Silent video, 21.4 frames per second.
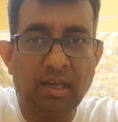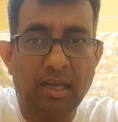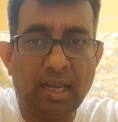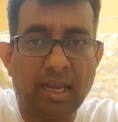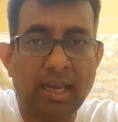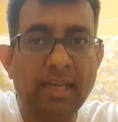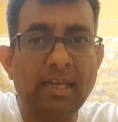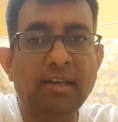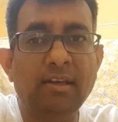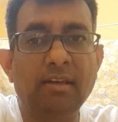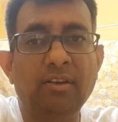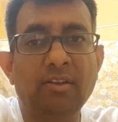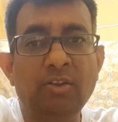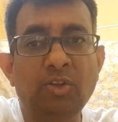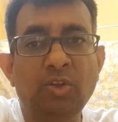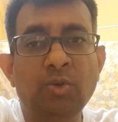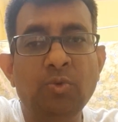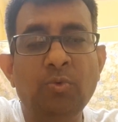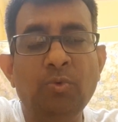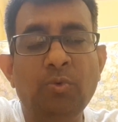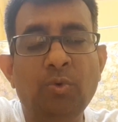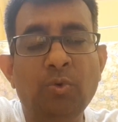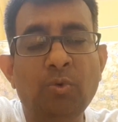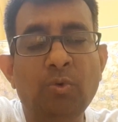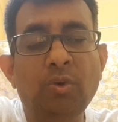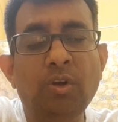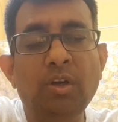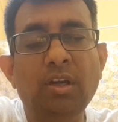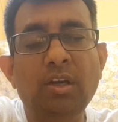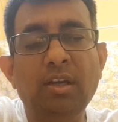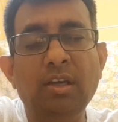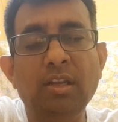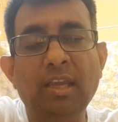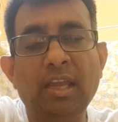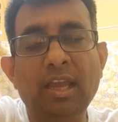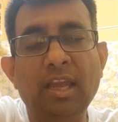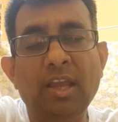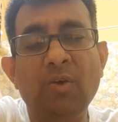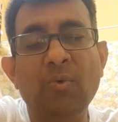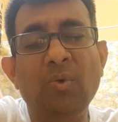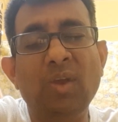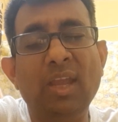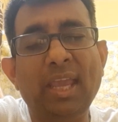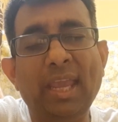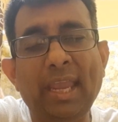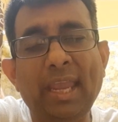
and you don't have